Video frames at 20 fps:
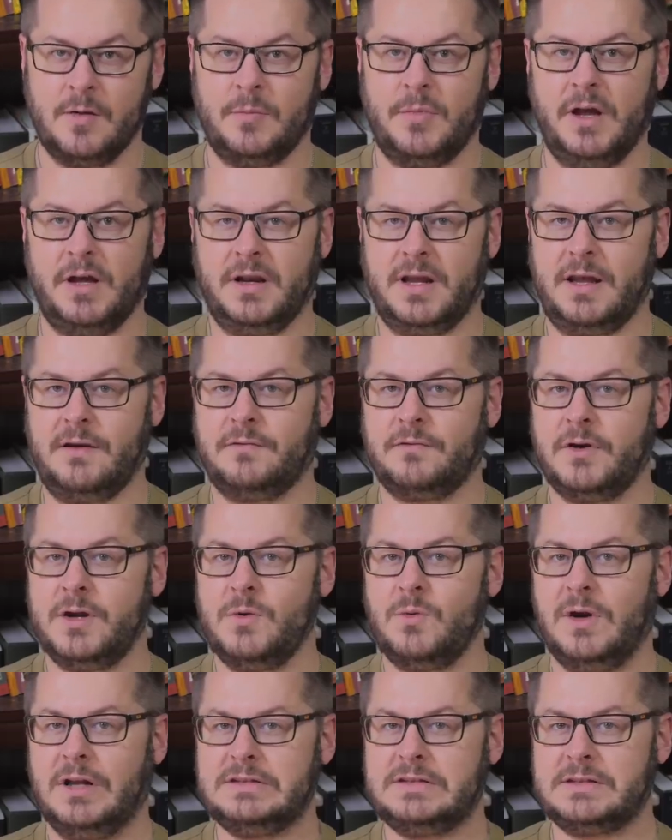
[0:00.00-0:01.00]
But every
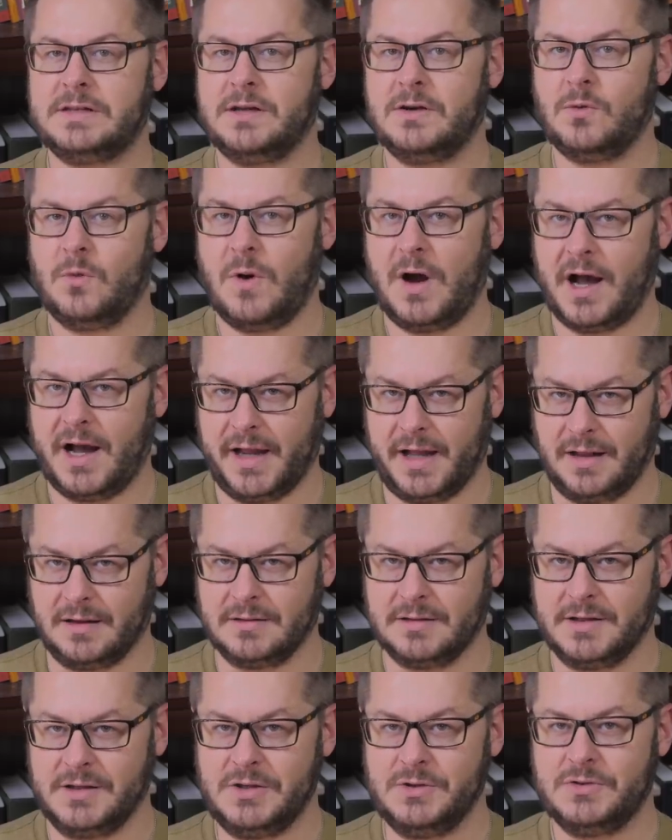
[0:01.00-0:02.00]
once in a
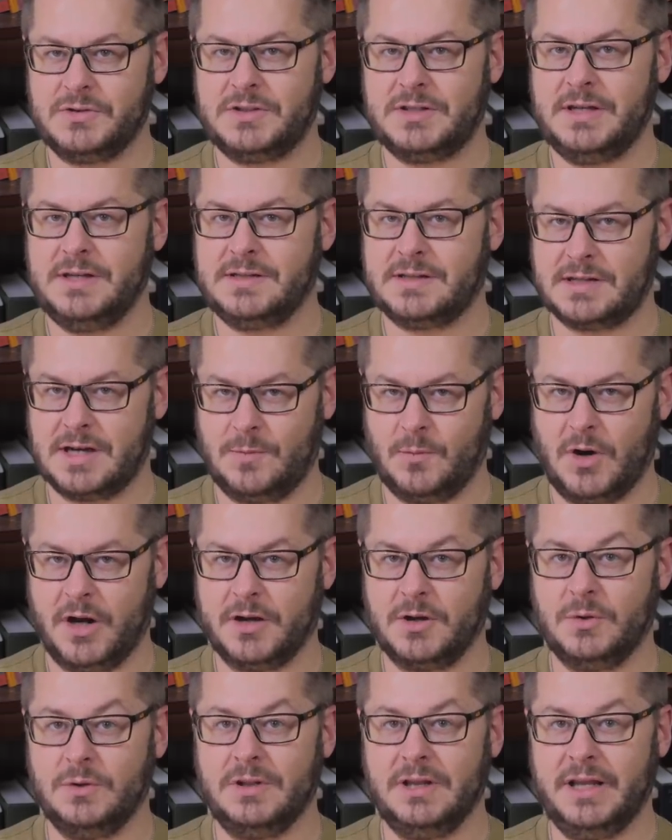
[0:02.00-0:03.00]
while, you see someone
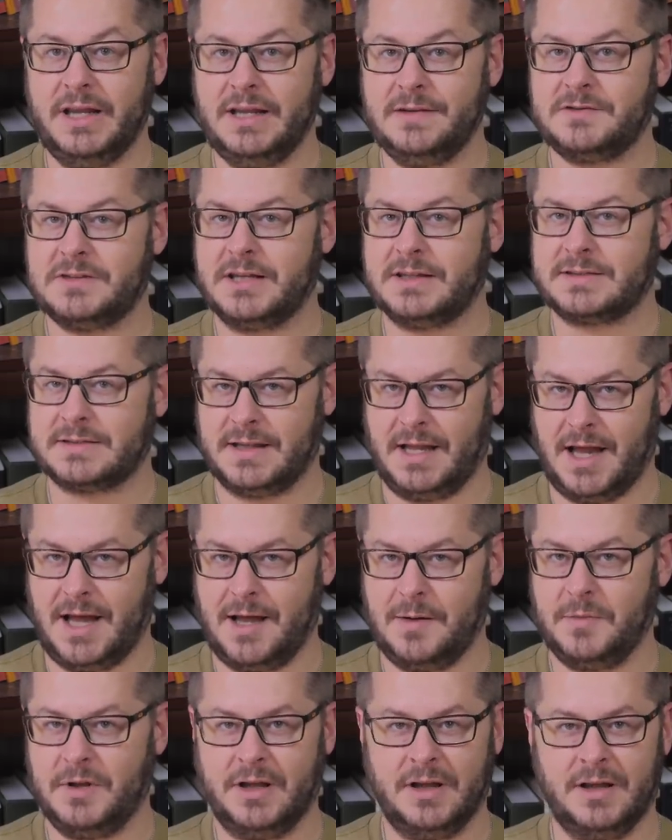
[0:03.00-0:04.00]
who leaves
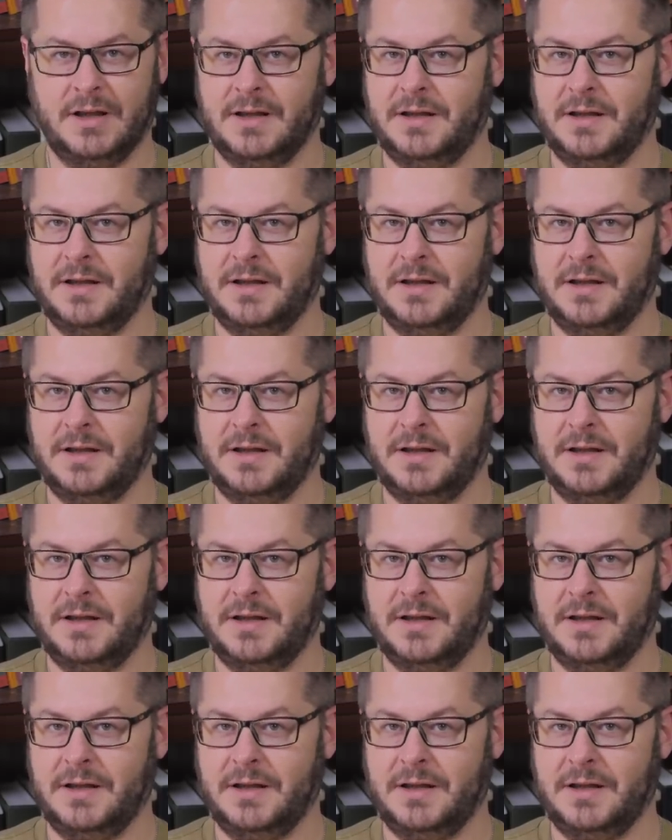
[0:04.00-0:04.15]
Islam